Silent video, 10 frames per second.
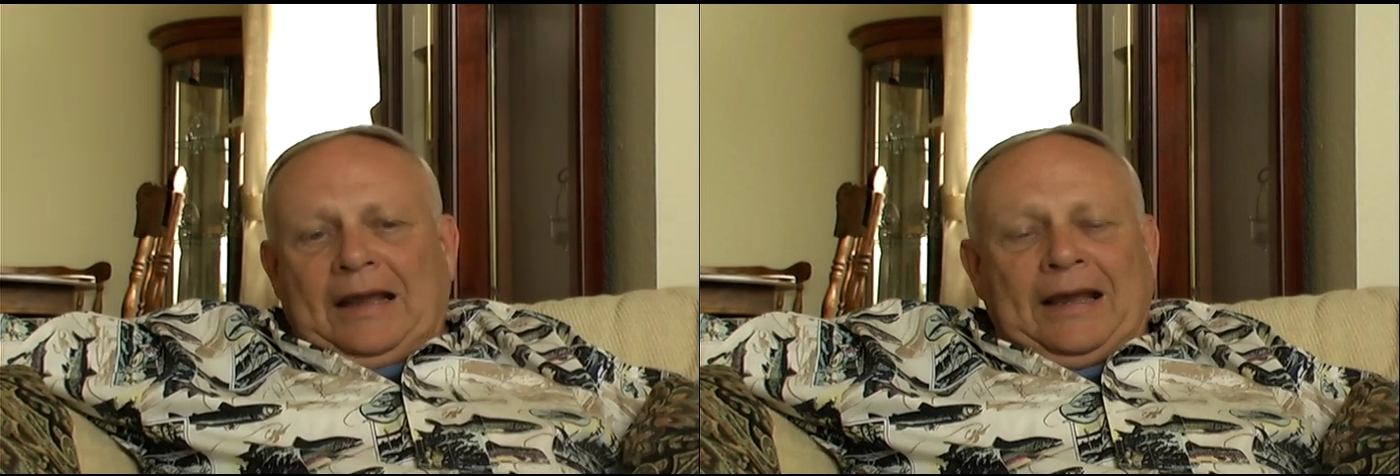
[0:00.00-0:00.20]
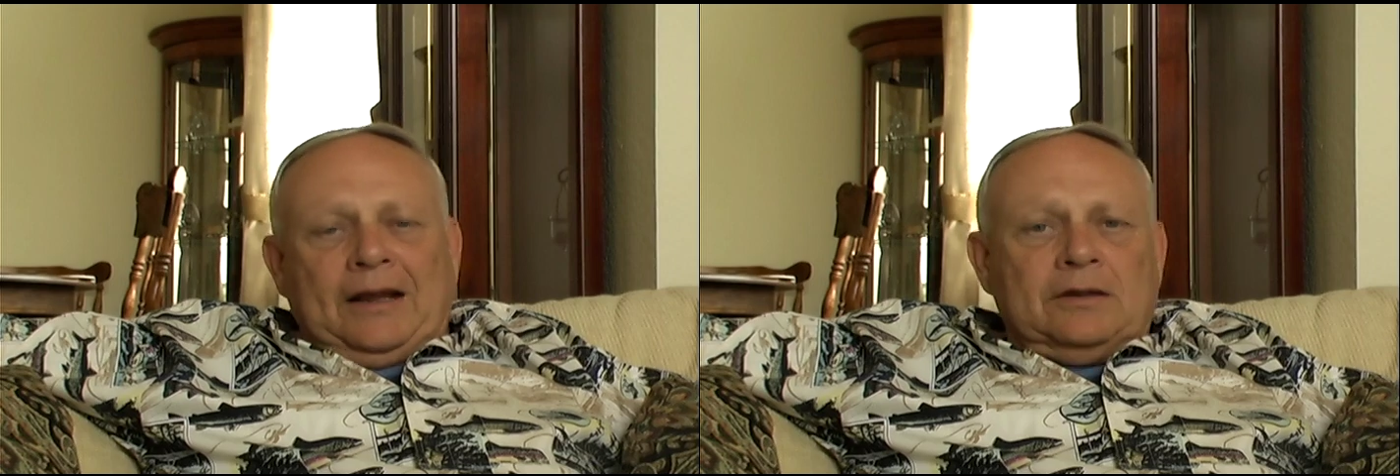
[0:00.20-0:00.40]

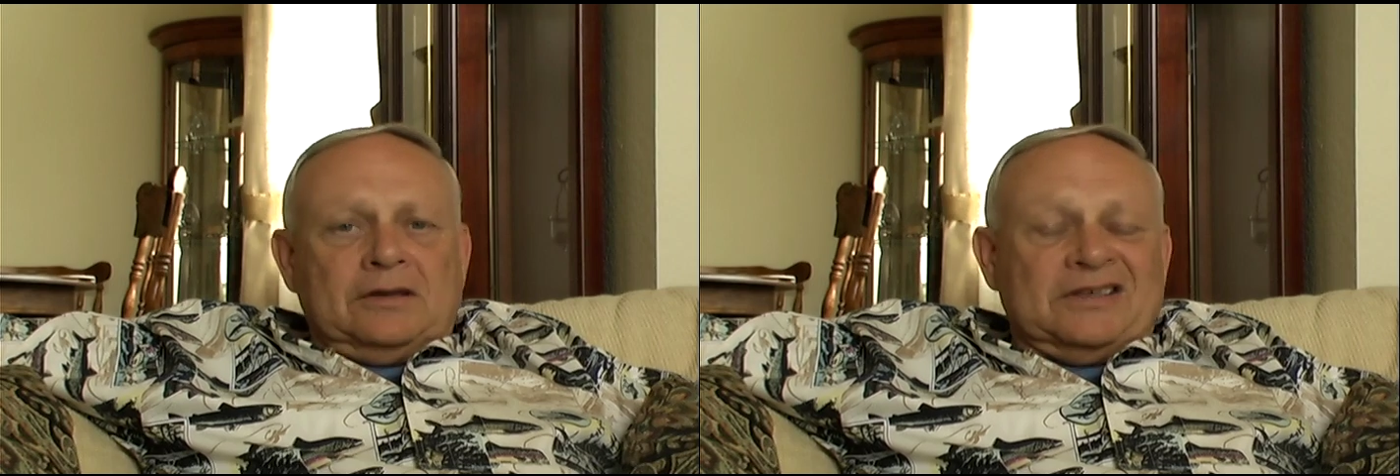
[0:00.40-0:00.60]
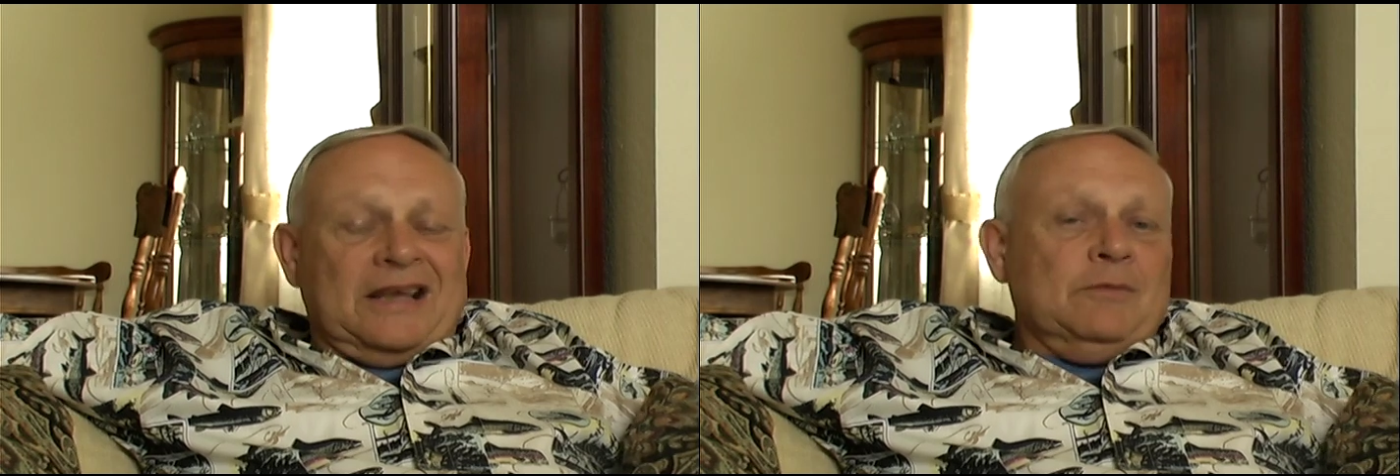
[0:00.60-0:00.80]
And at
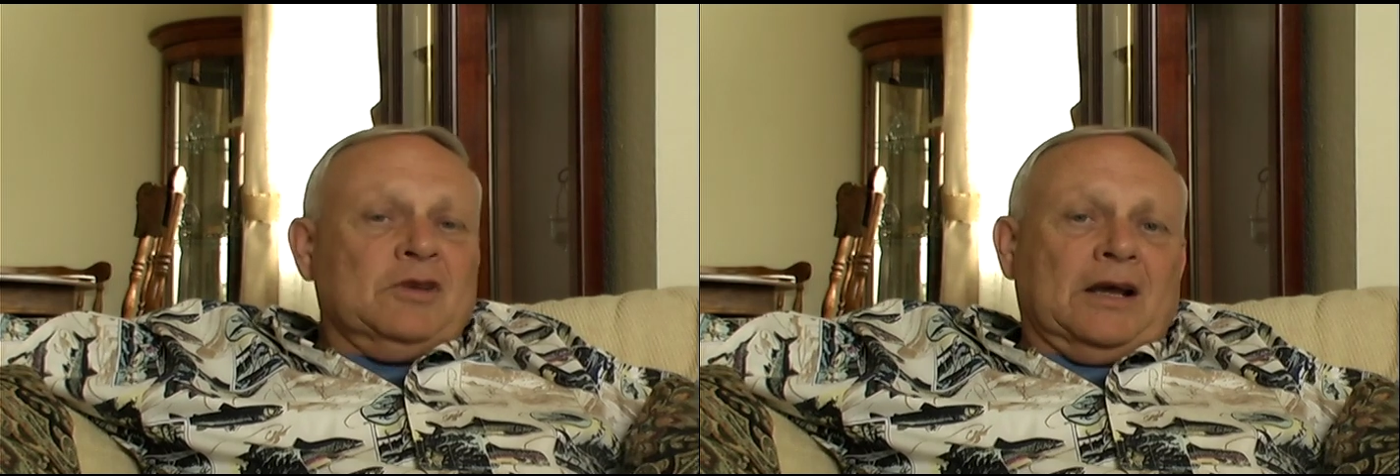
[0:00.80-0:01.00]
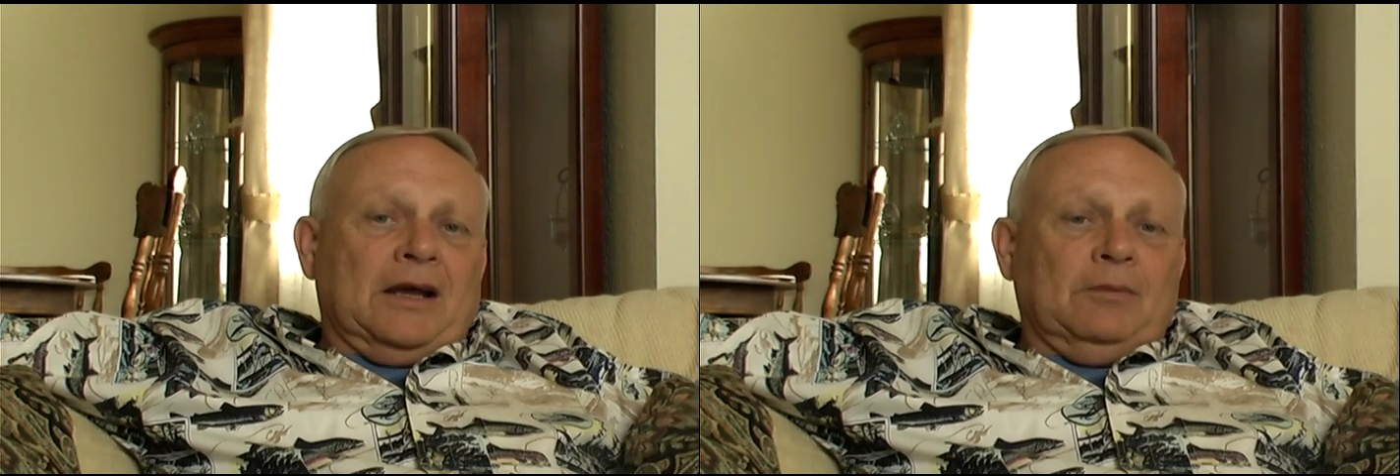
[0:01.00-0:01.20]
the same
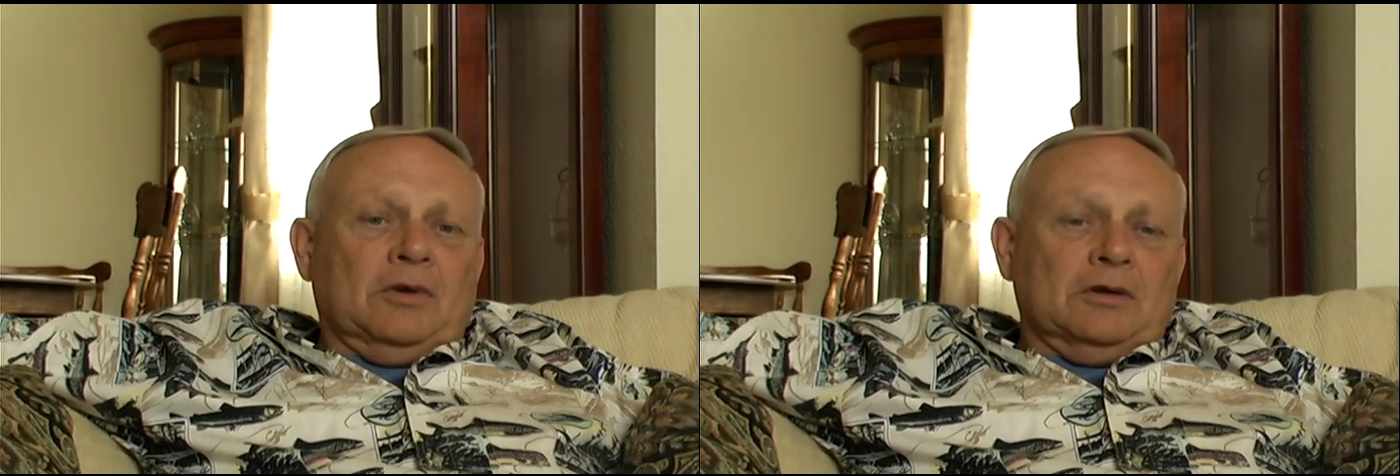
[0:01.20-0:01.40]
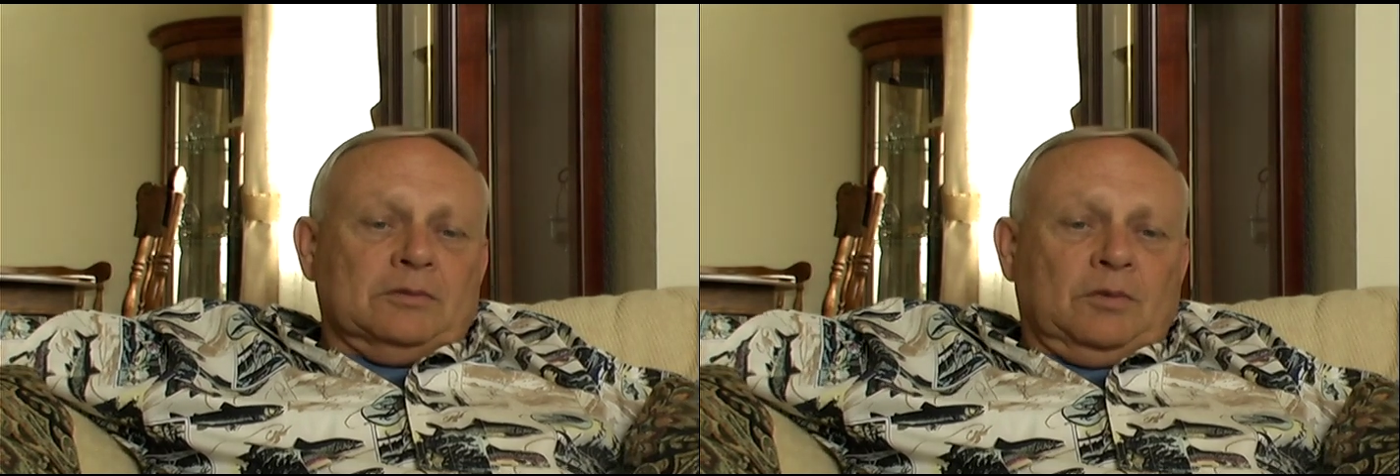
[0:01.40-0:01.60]
time, there's